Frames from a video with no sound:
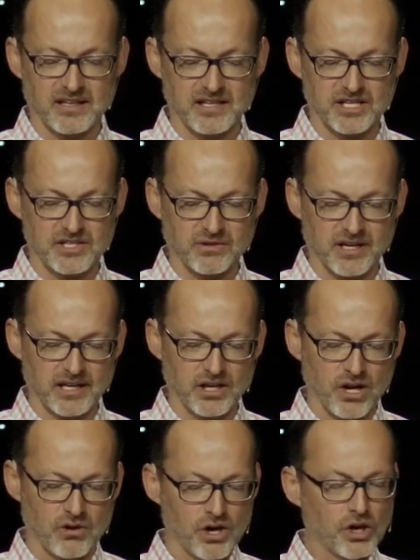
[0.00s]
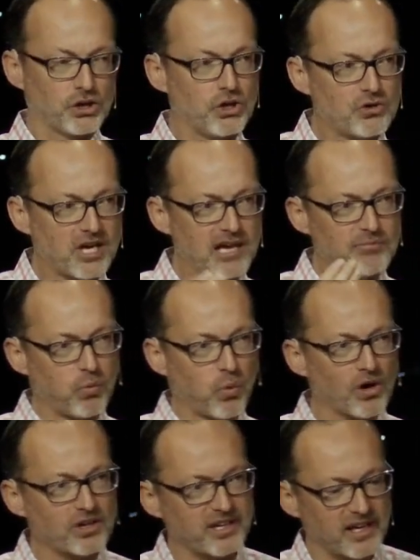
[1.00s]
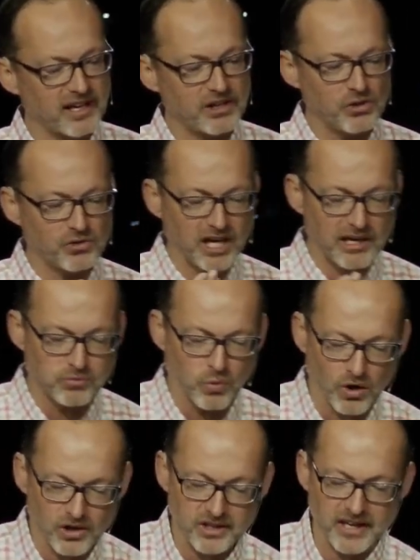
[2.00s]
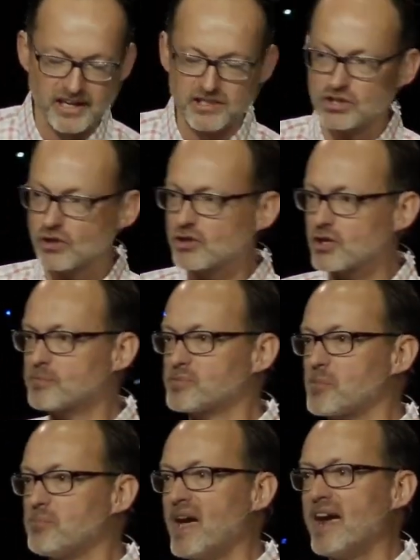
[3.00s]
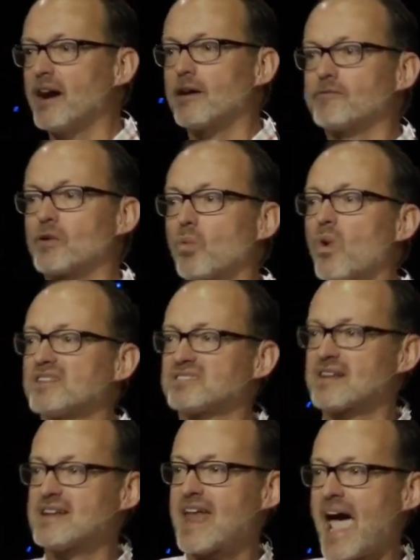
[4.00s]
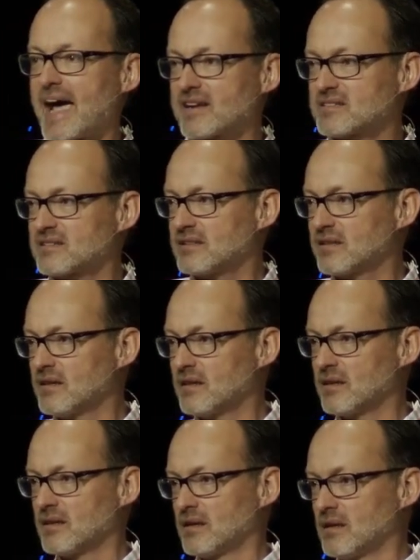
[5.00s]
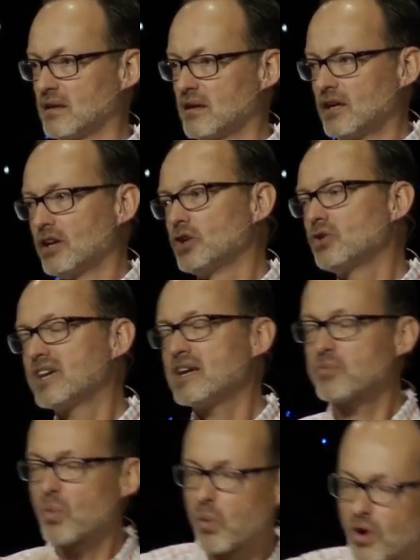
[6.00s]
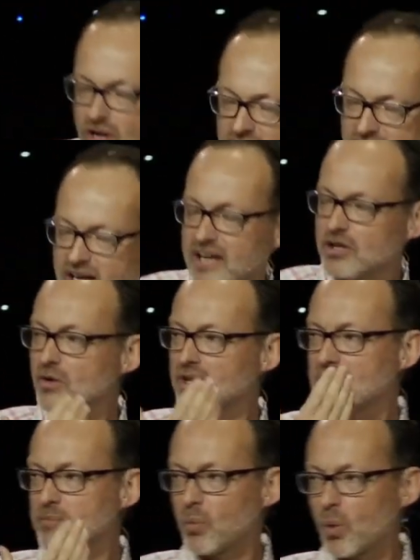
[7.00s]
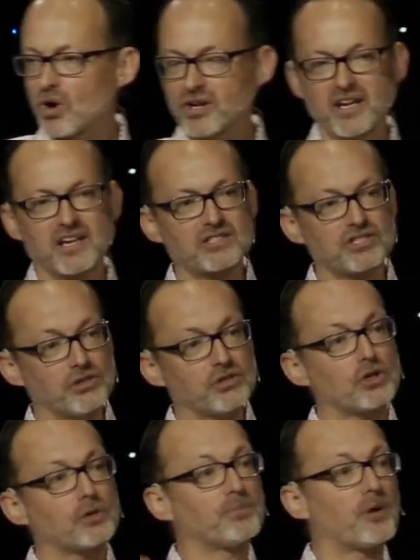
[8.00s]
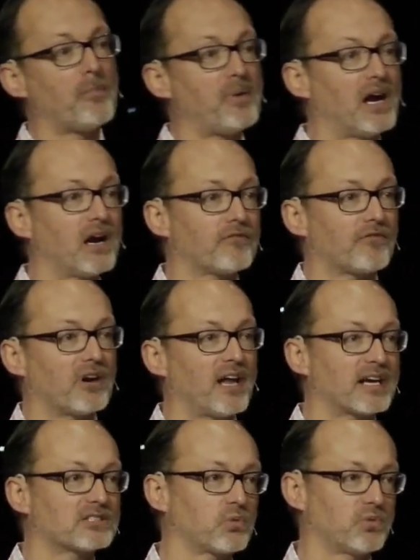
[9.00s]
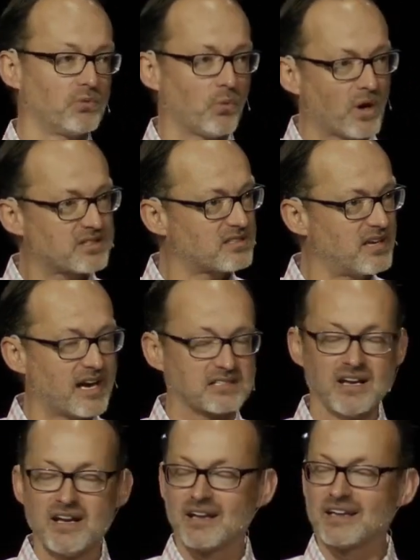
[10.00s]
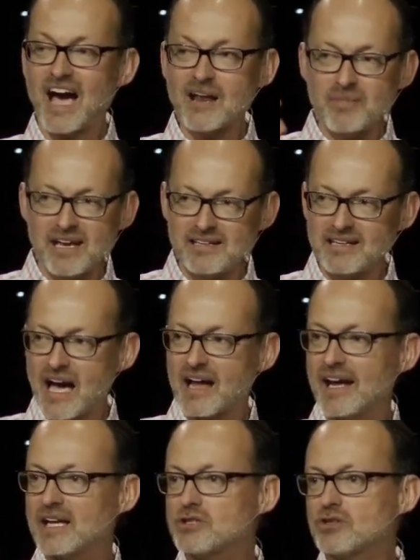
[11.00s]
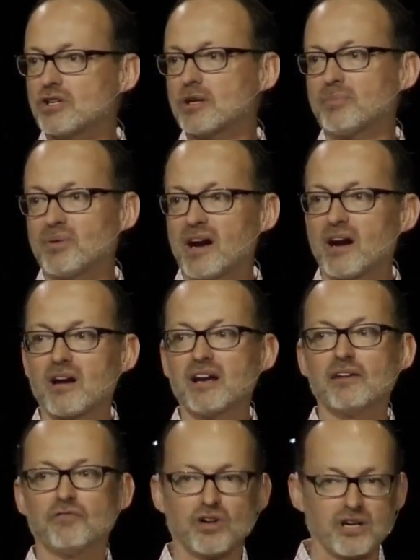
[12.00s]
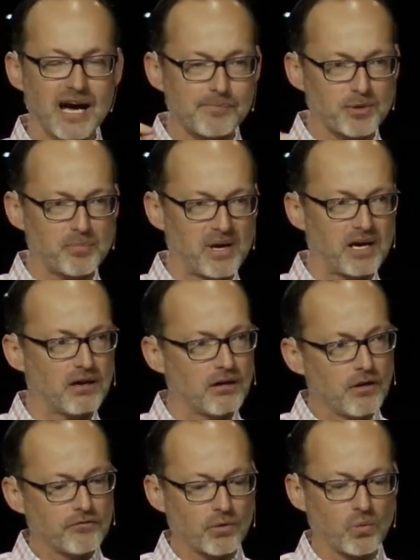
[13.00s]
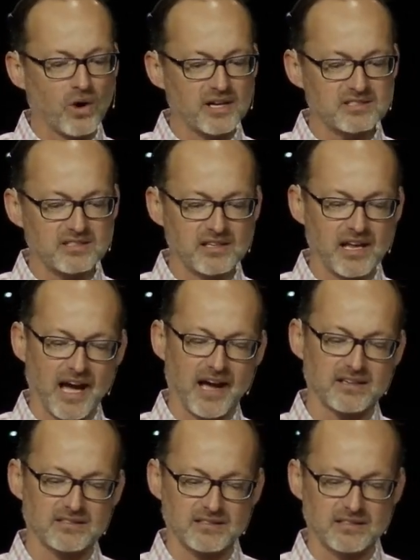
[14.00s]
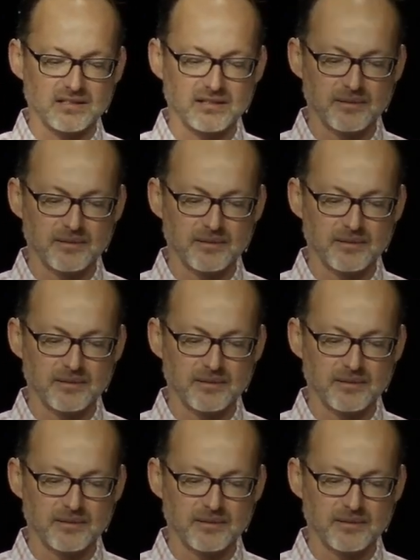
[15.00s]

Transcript: I think she's ready. No, you keep working and you keep working until you're prepared for what's next. You keep working and you keep working until you're prepared for next what's next. God may not answer your prayer if you're not prepared for what's next.